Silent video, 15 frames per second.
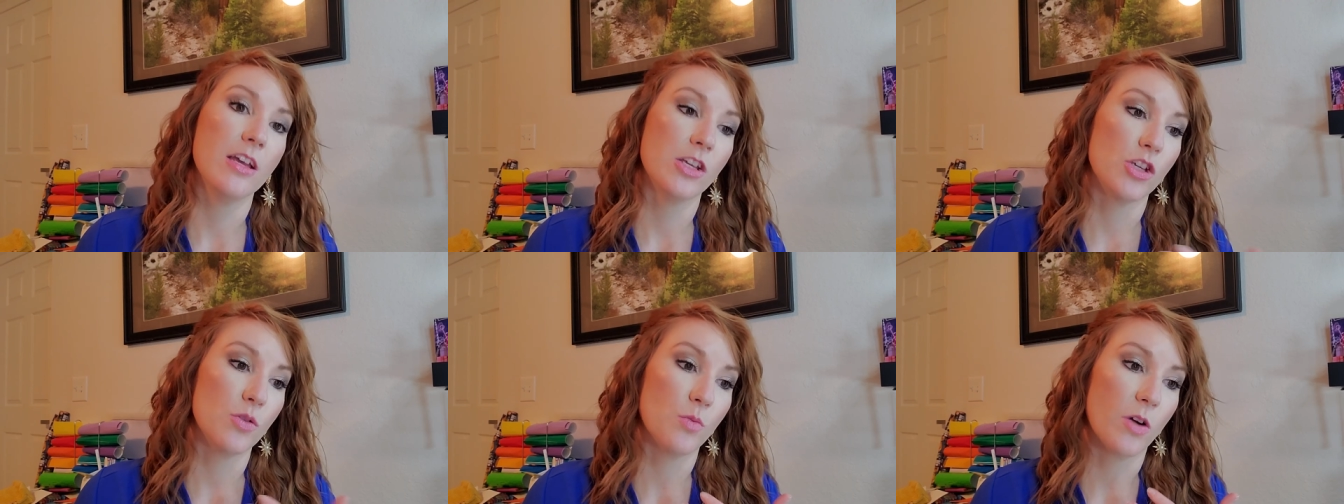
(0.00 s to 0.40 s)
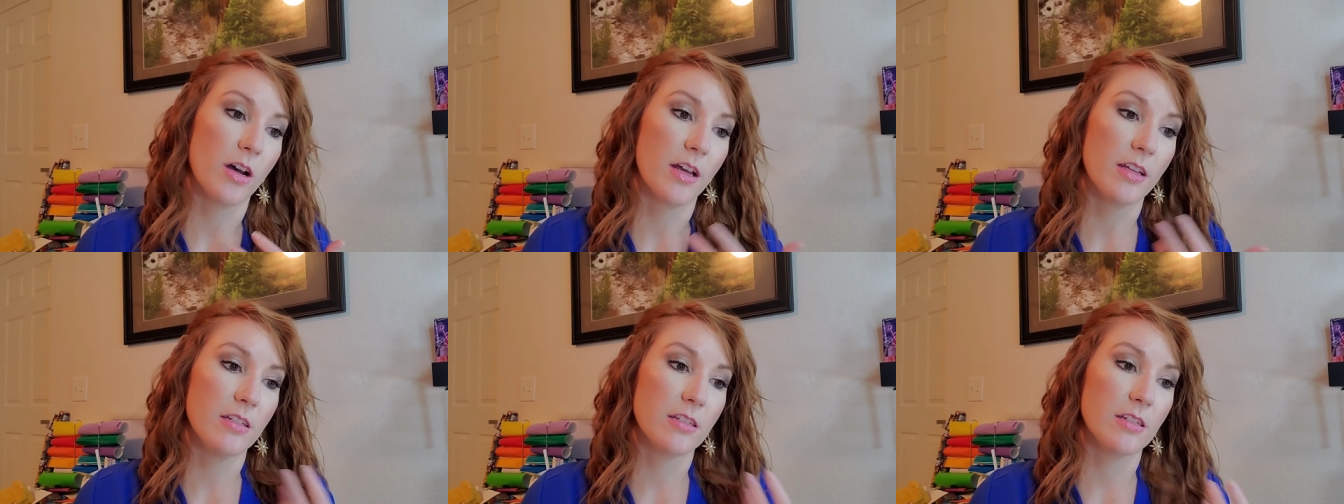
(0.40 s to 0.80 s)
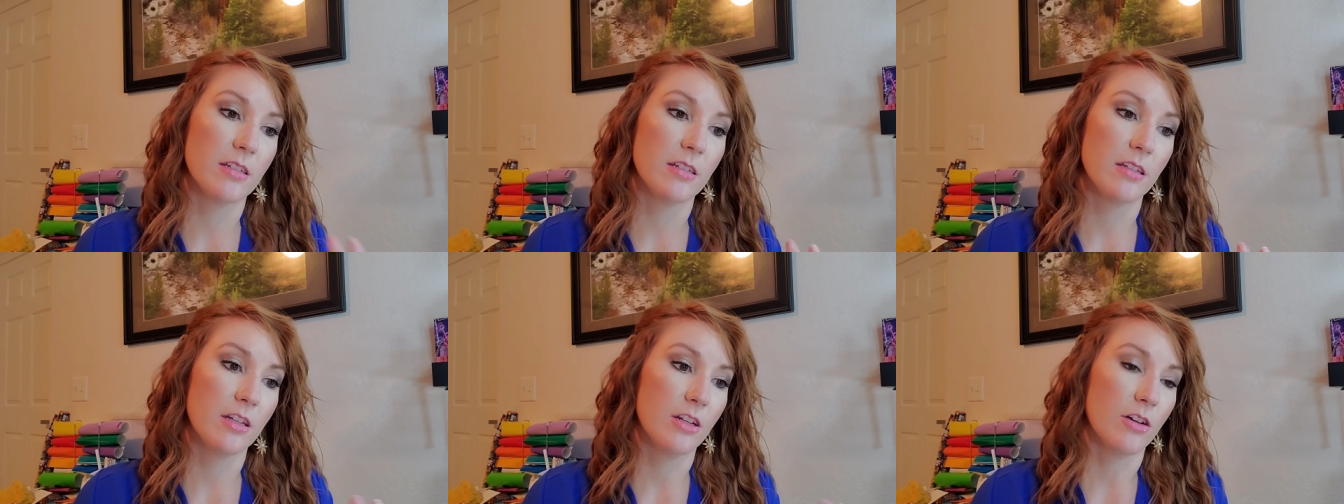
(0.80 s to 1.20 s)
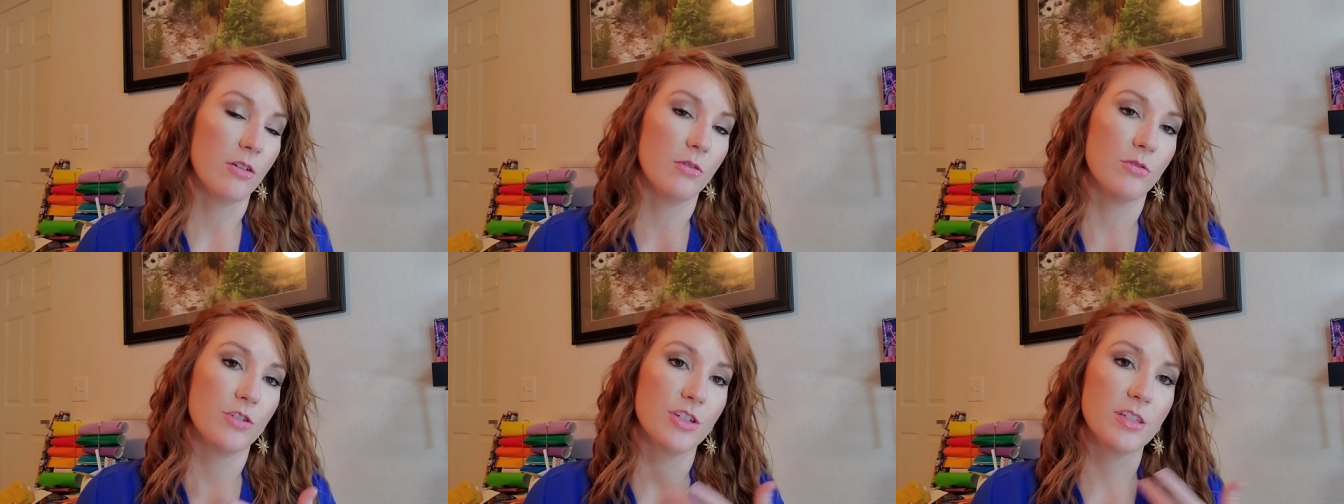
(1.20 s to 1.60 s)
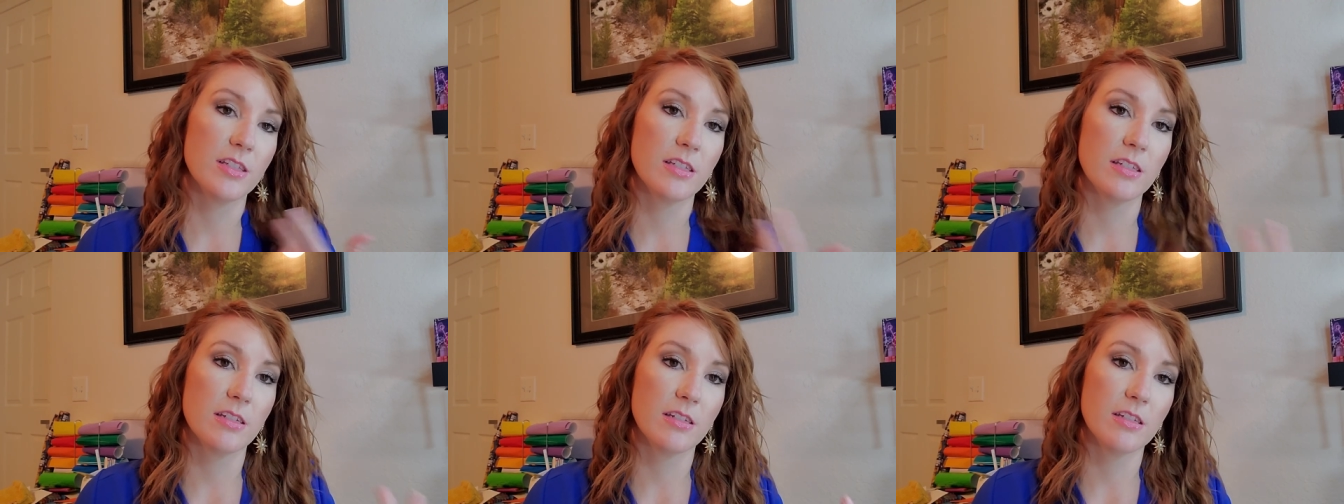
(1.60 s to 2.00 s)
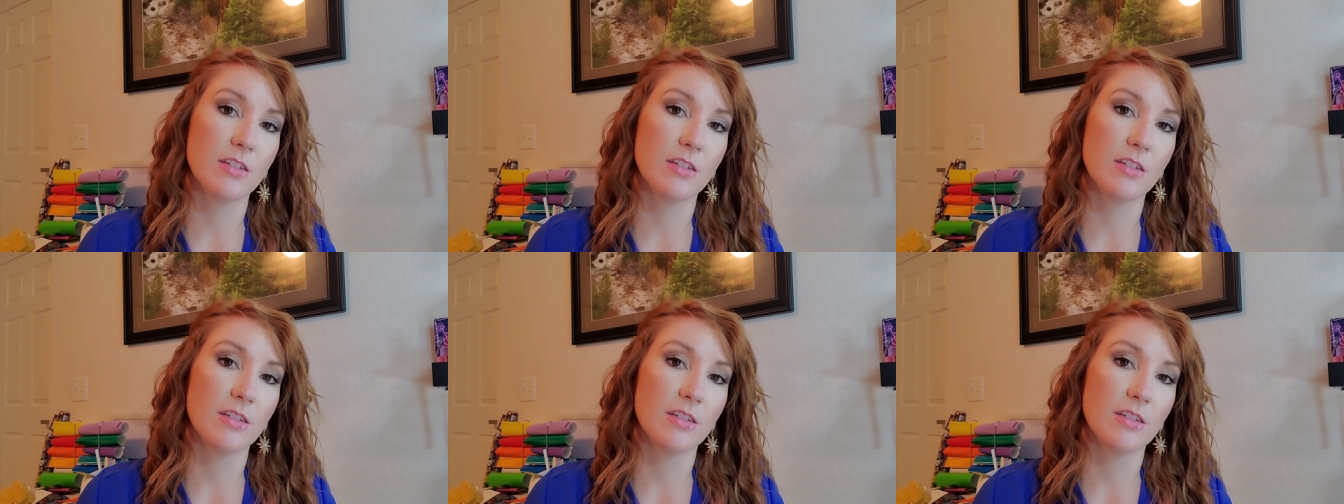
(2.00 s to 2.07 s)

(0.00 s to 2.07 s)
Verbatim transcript: you want, you know, just